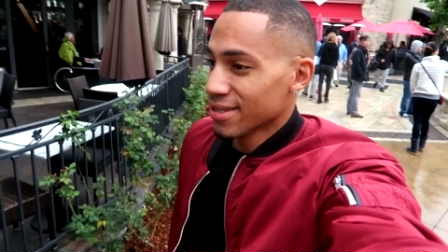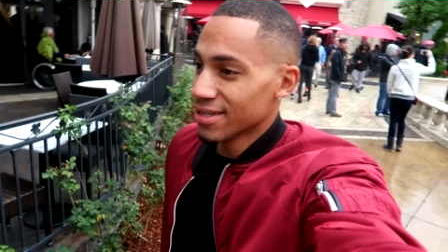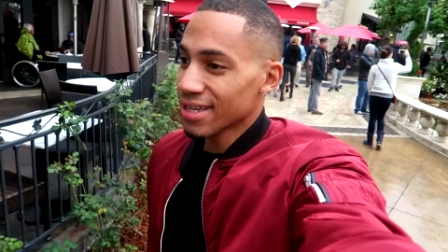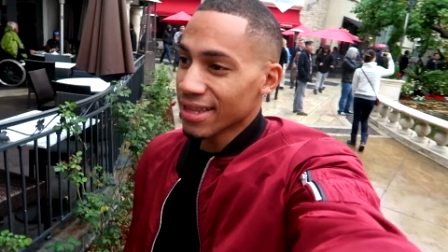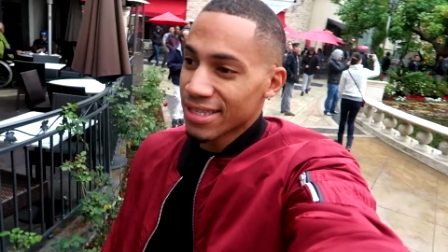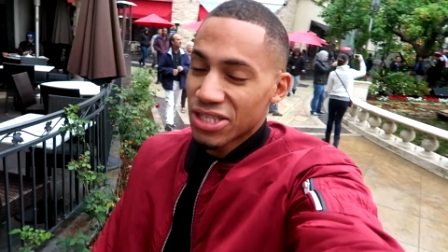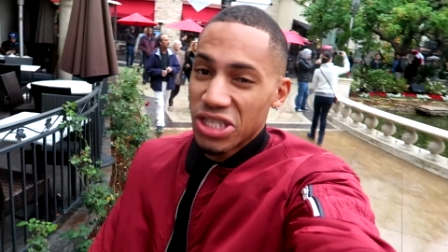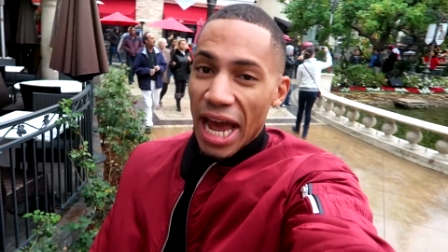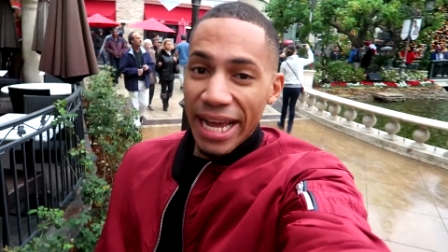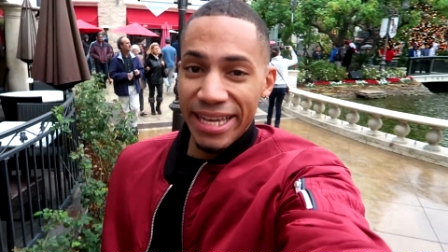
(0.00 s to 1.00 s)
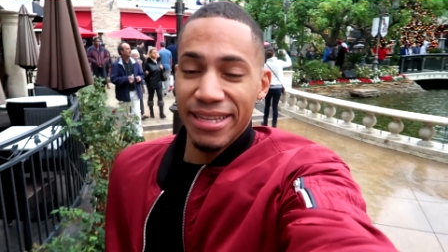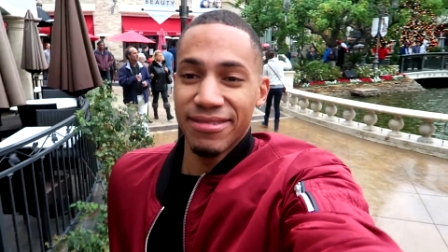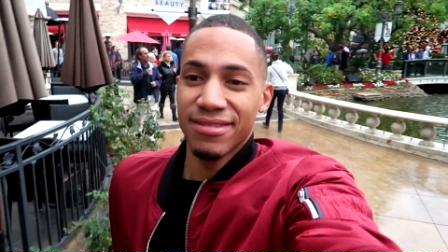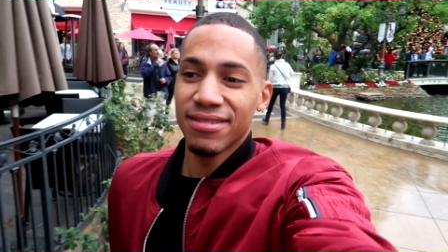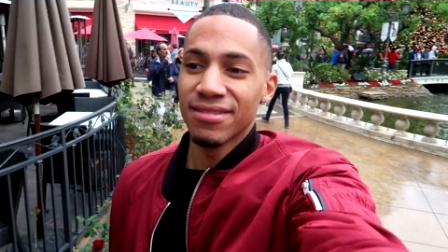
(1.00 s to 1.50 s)
he just got this jacket.
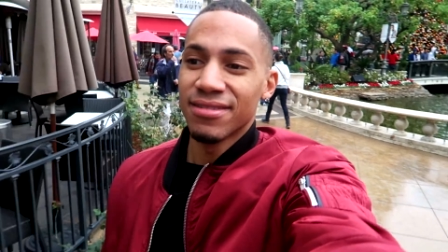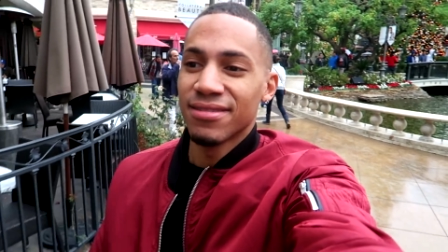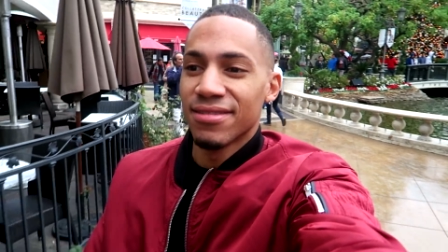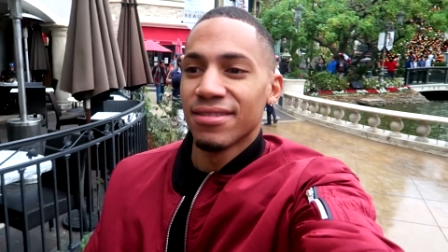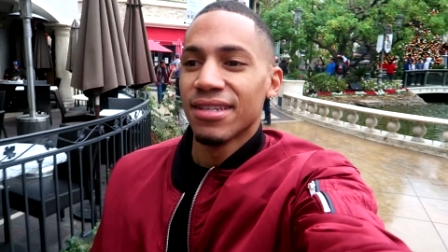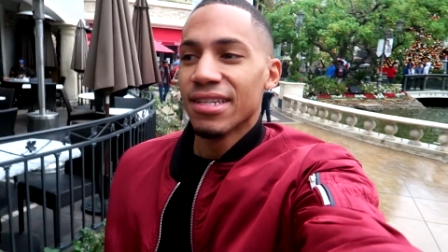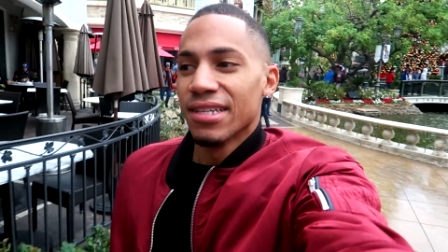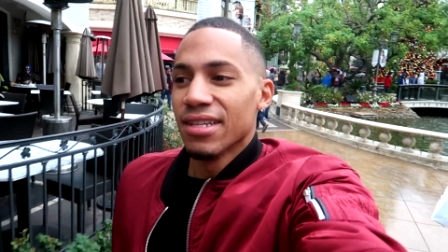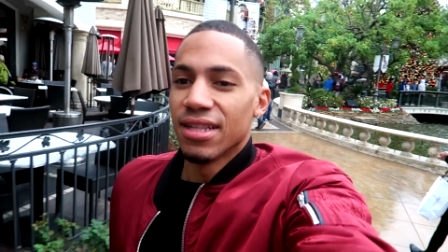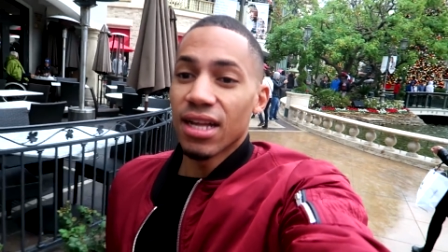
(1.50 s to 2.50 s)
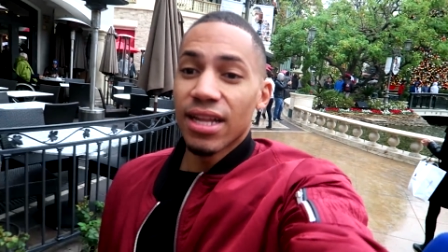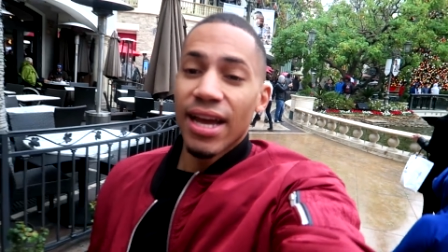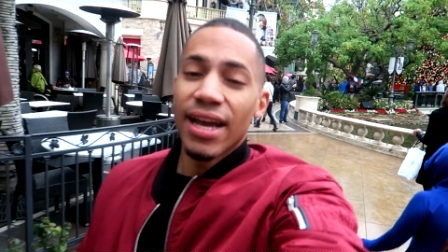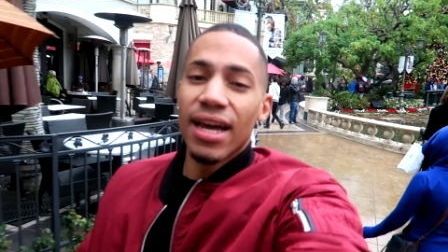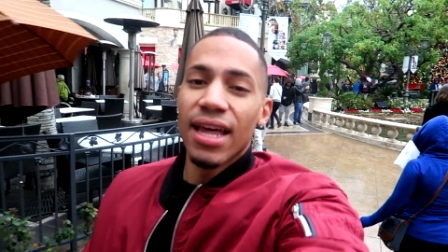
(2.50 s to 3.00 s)
Luckily,
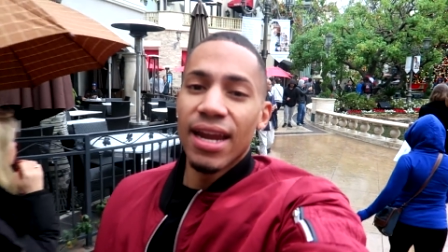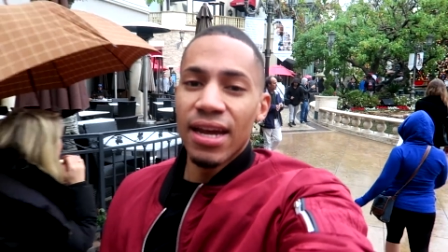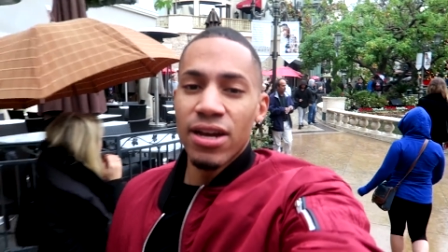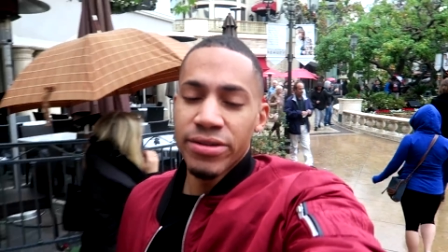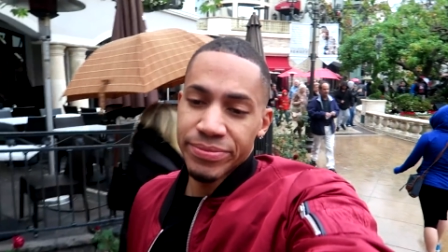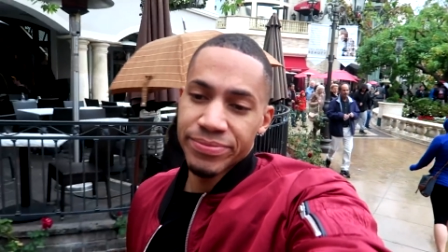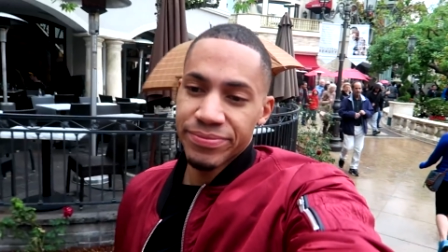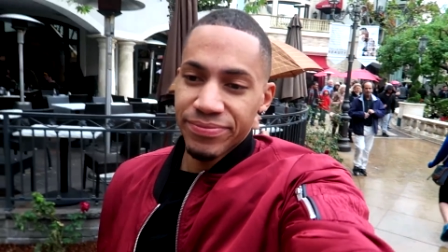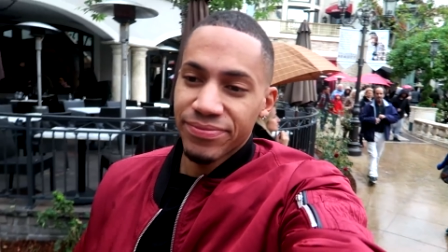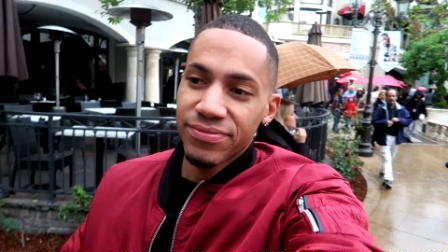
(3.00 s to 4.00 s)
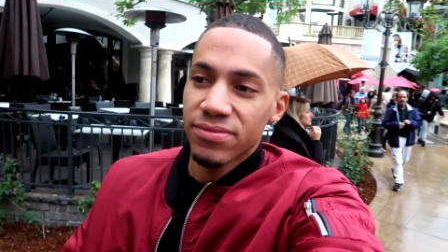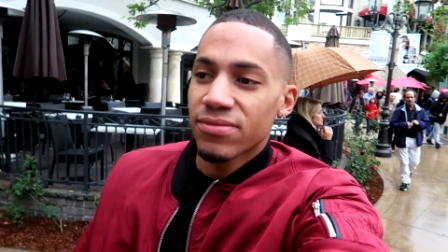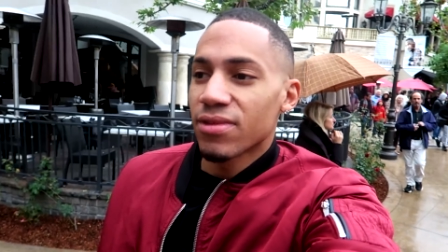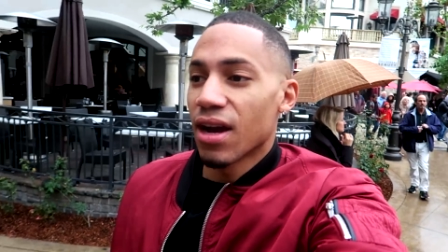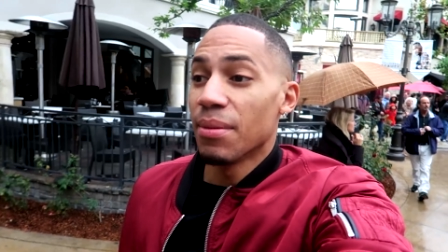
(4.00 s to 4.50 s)
I ain't got a lot of hair.
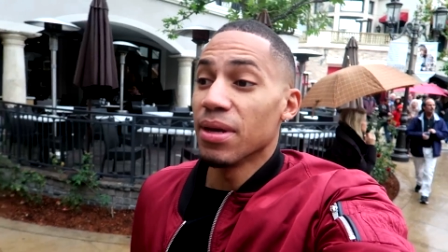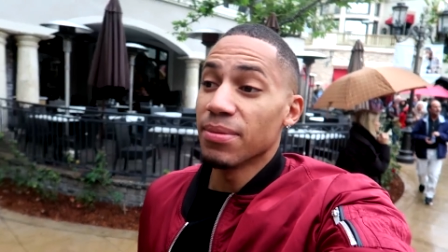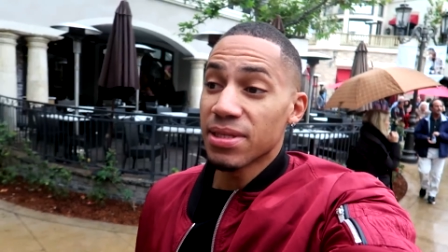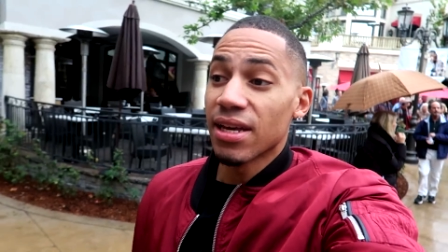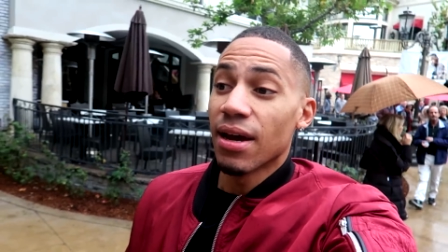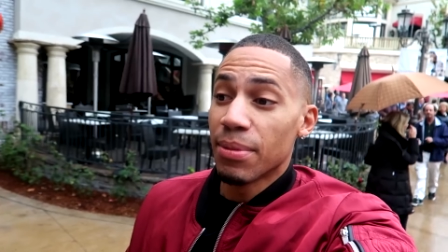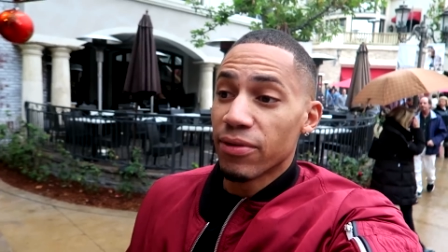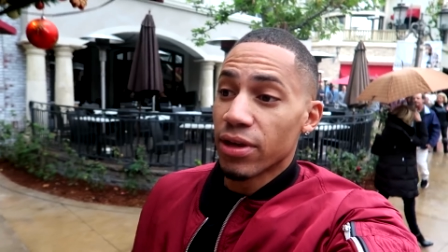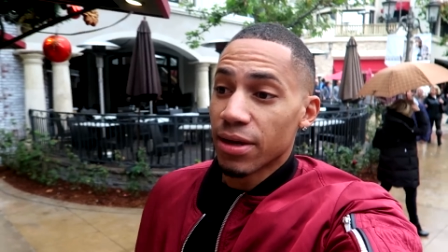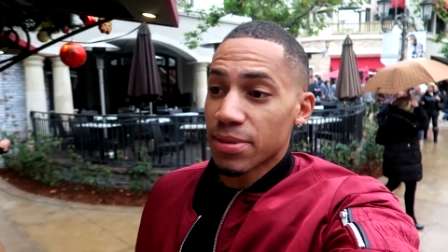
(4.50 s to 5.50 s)
I'd be upset. I'd be really